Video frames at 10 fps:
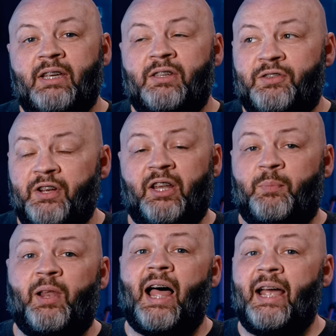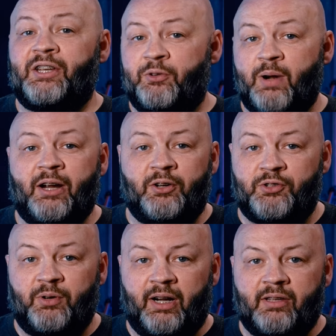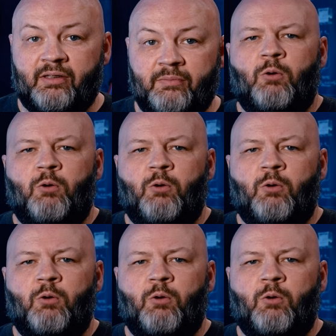still apply to record structs.